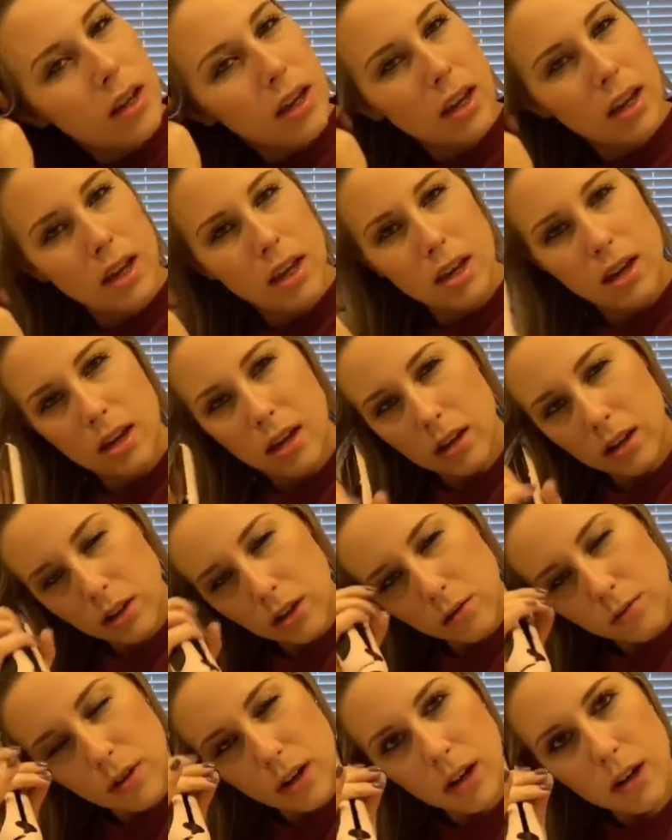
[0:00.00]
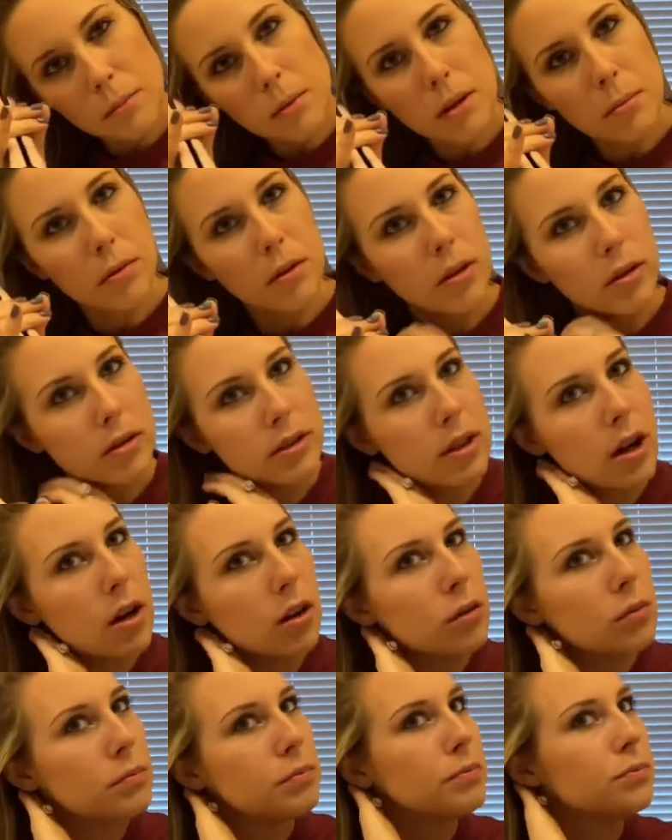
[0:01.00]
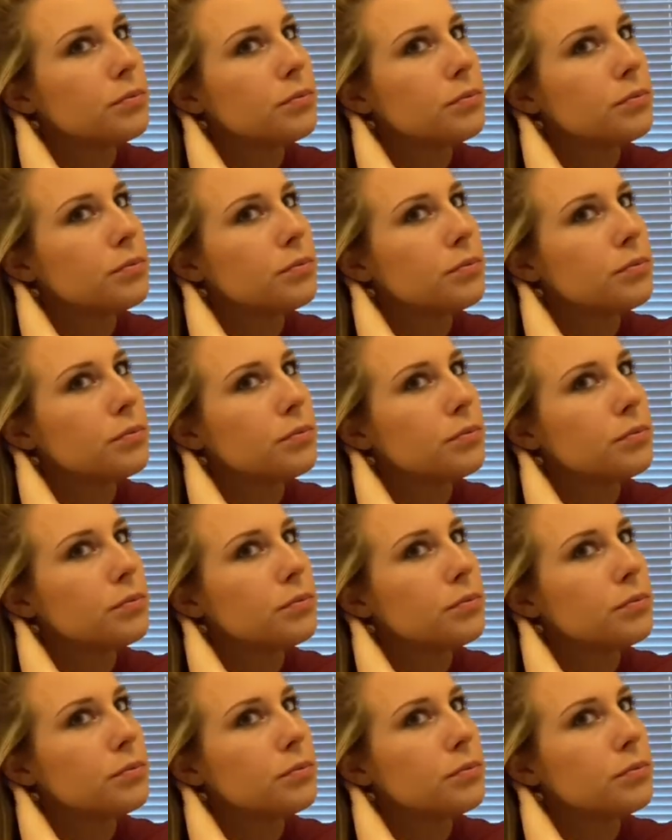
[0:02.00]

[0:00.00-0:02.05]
and you run into people. So,